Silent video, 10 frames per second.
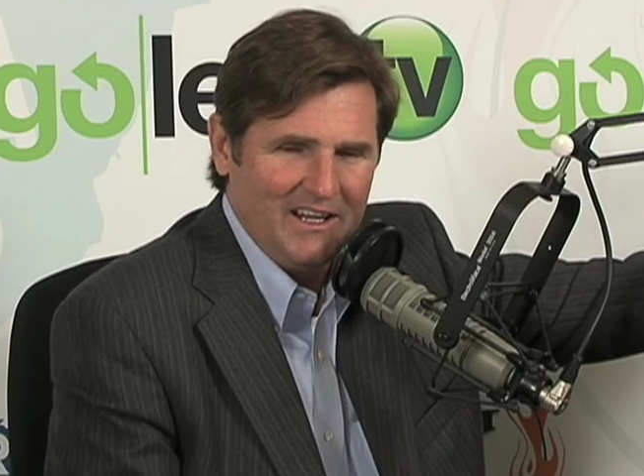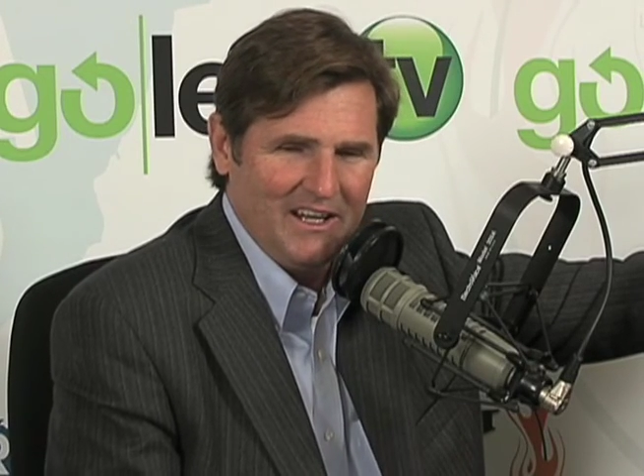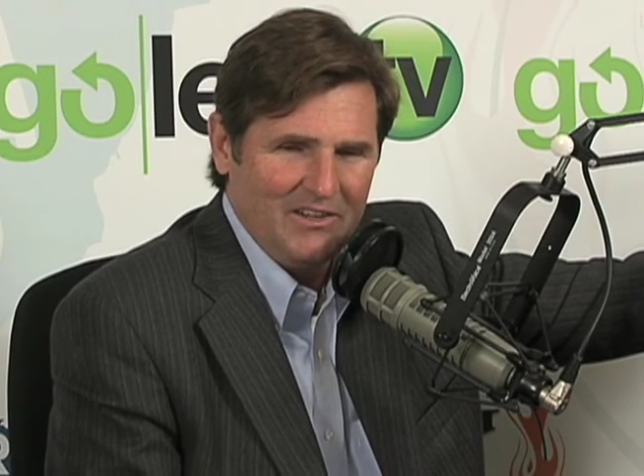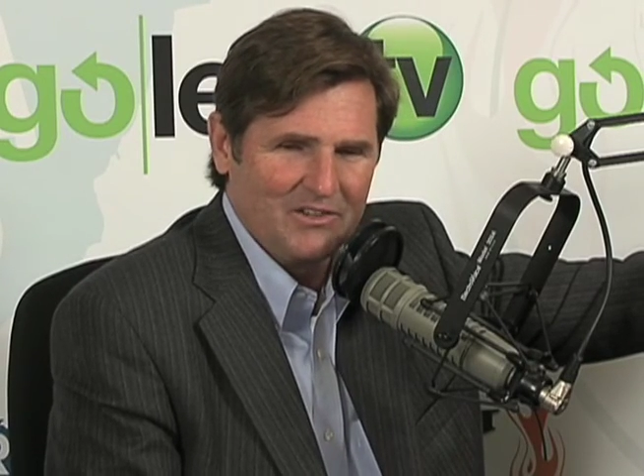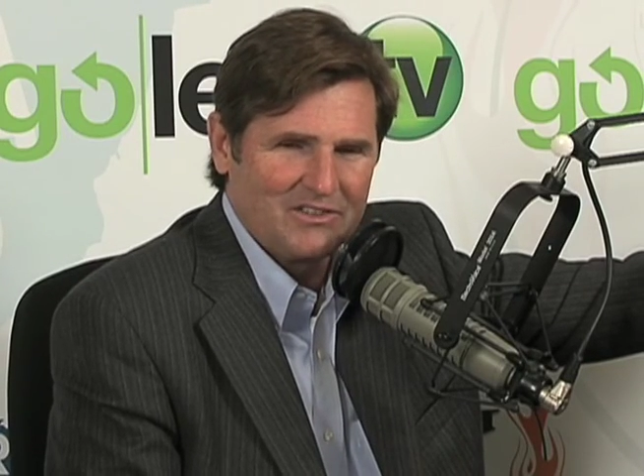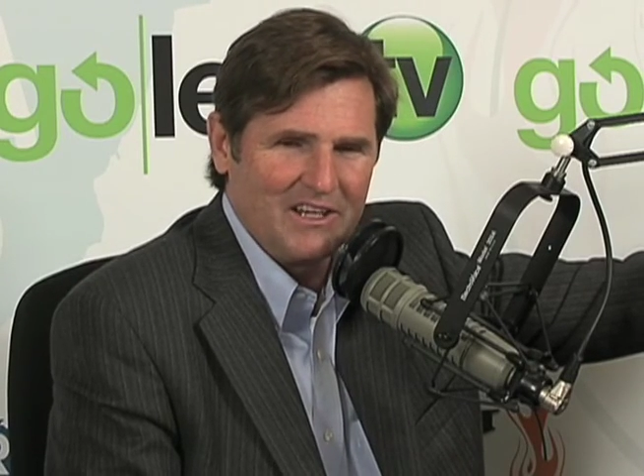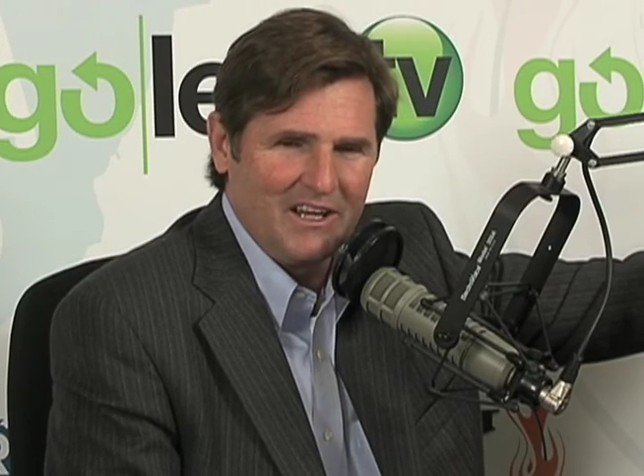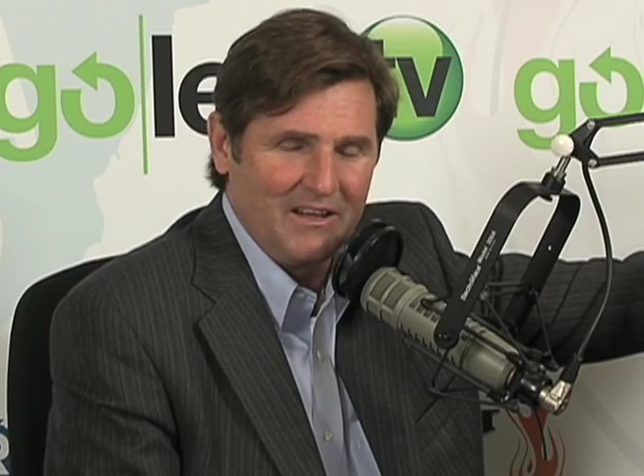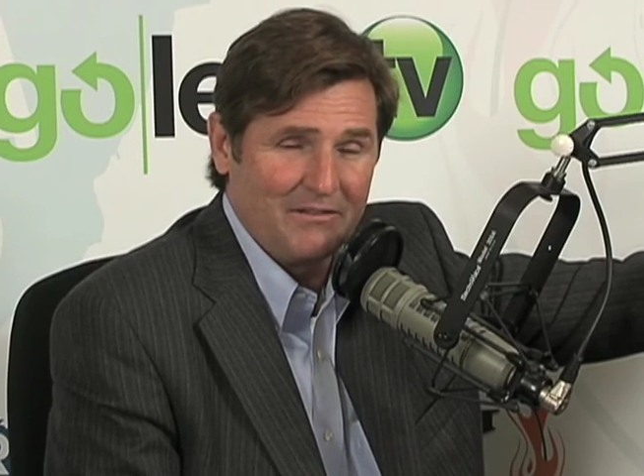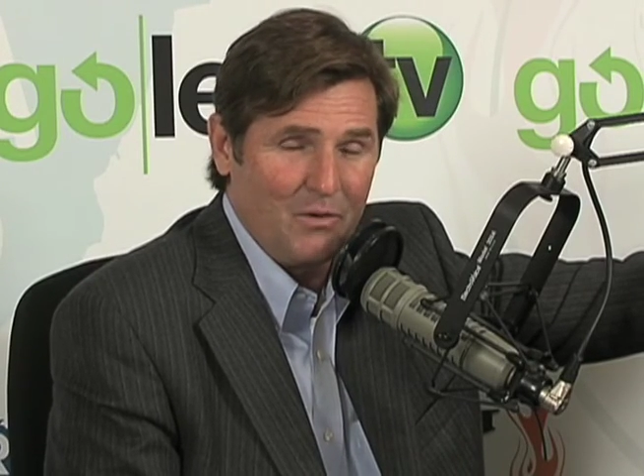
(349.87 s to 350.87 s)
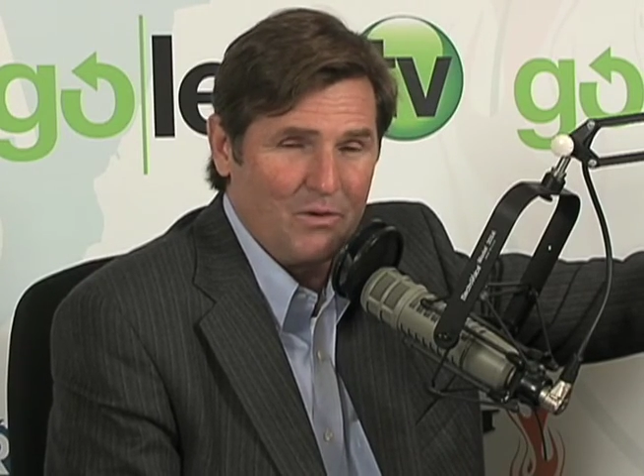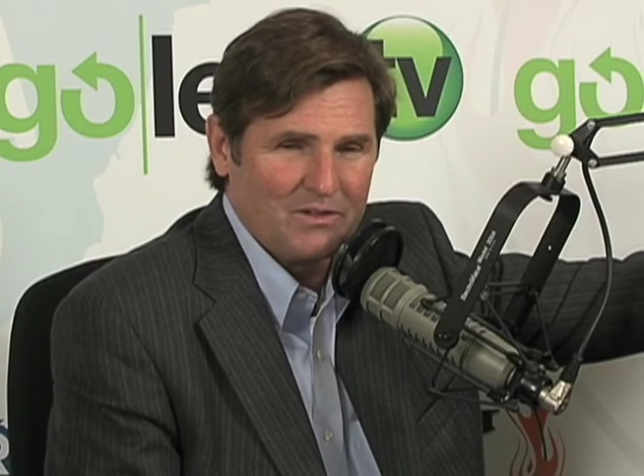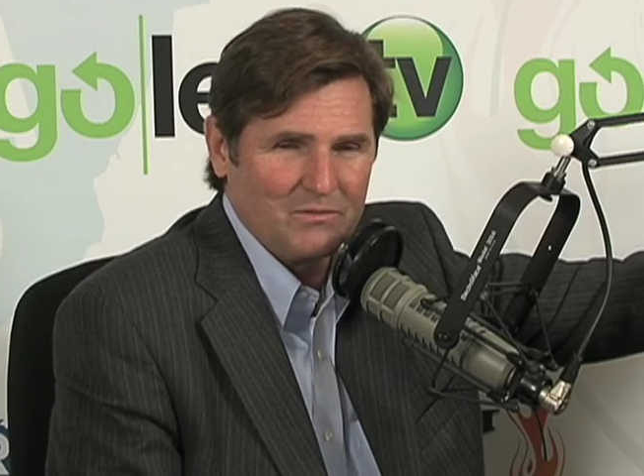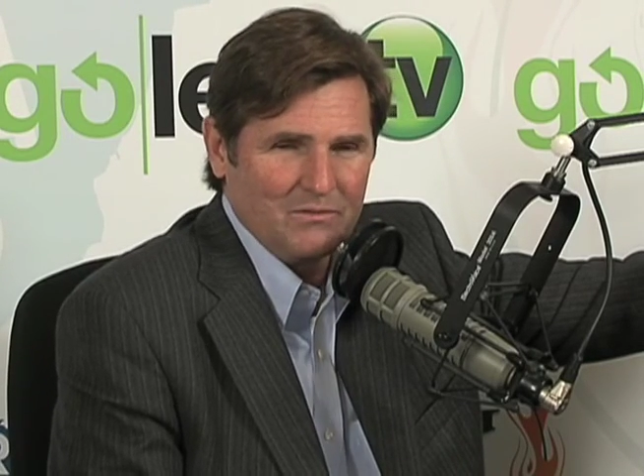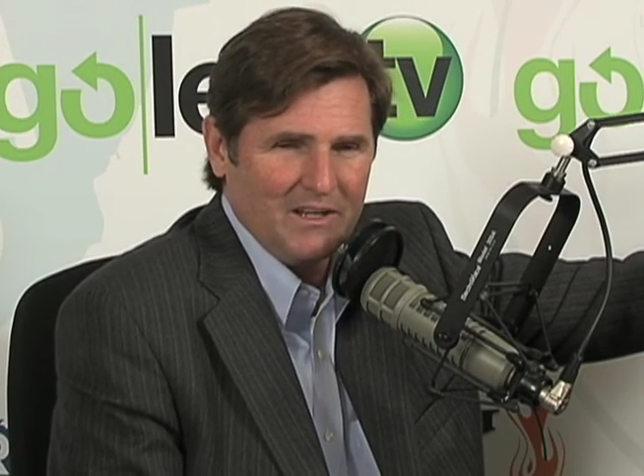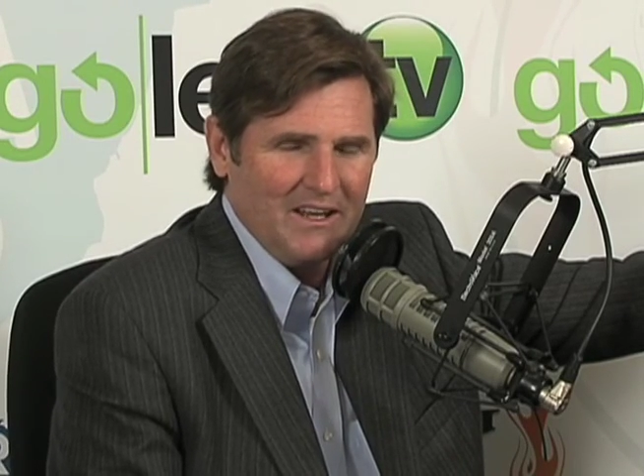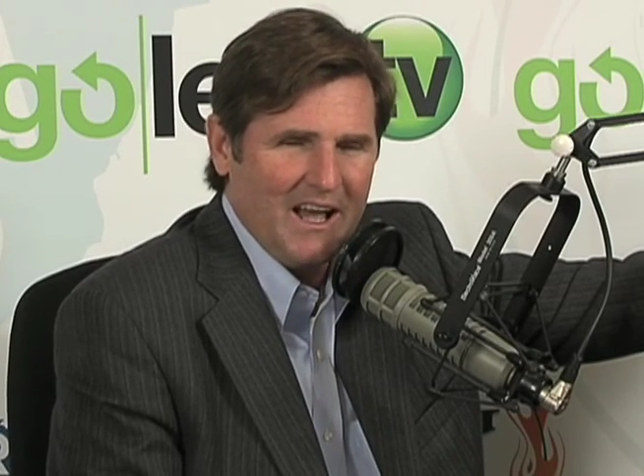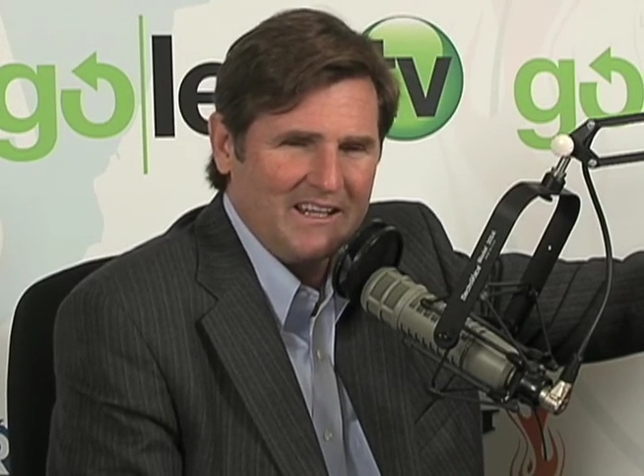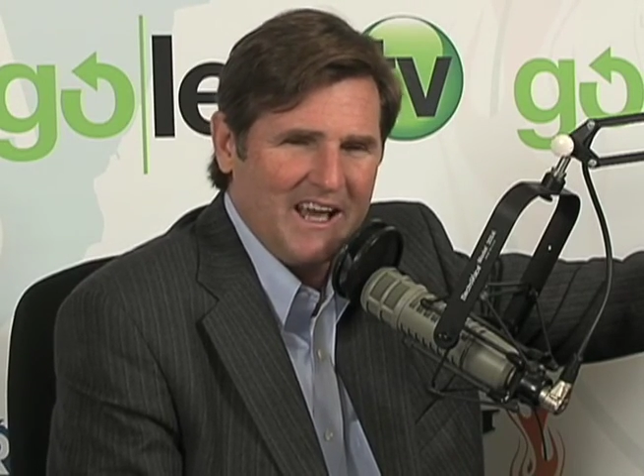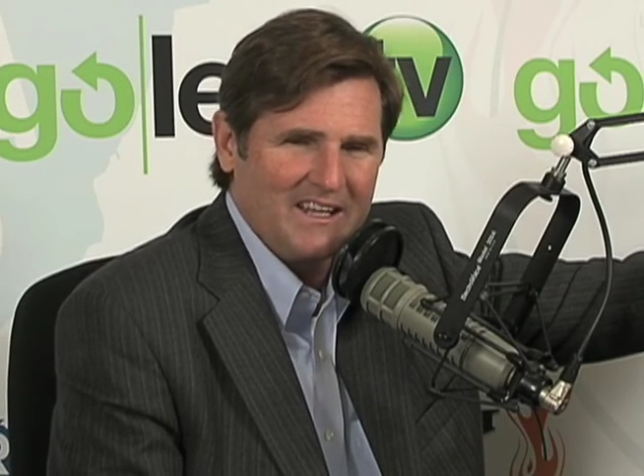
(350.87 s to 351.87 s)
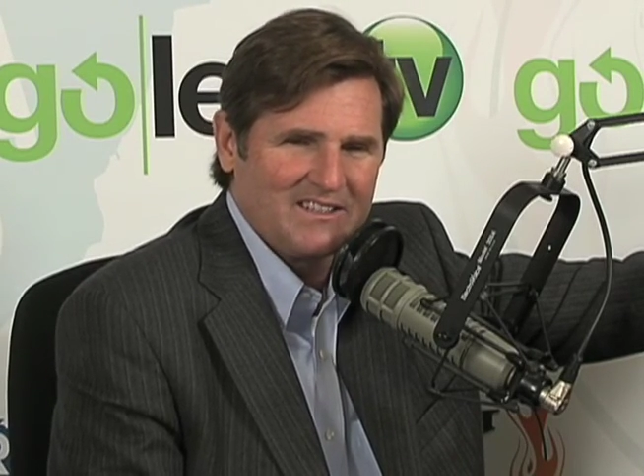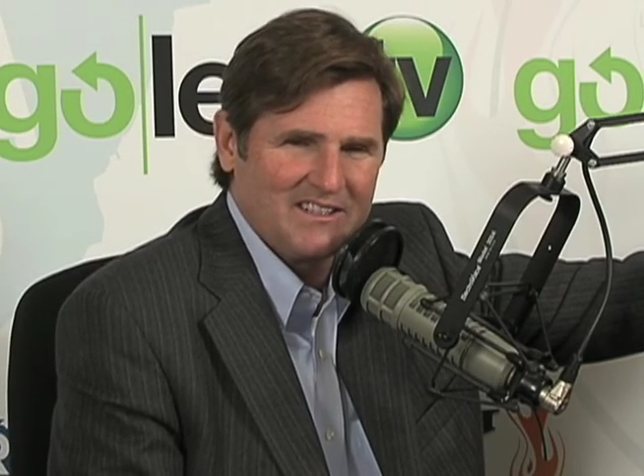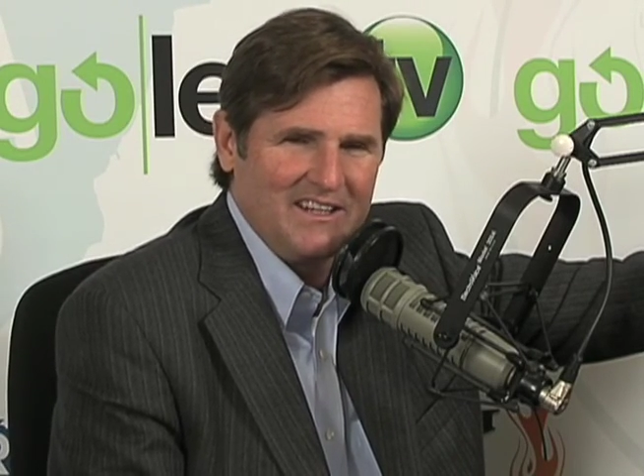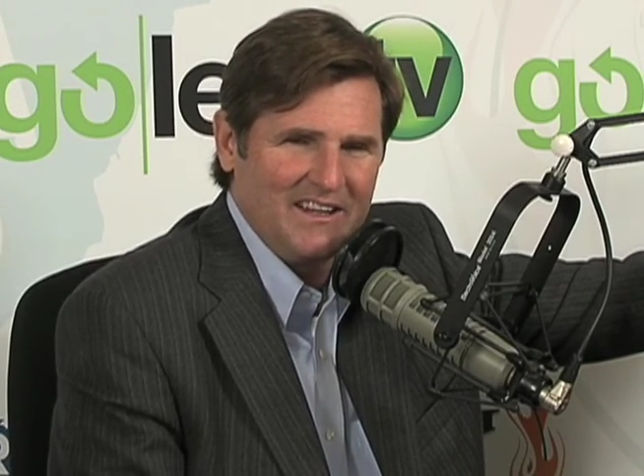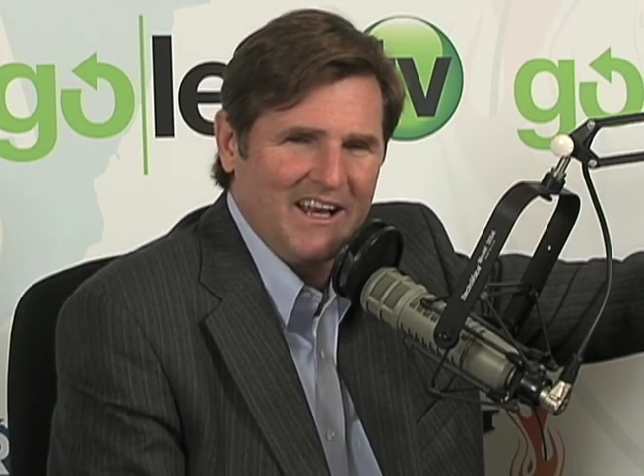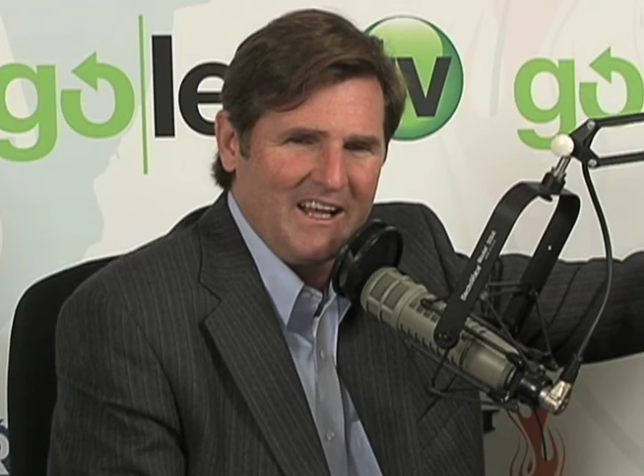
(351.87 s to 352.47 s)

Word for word: And you're saying, of course, you know, I'd kind of see that.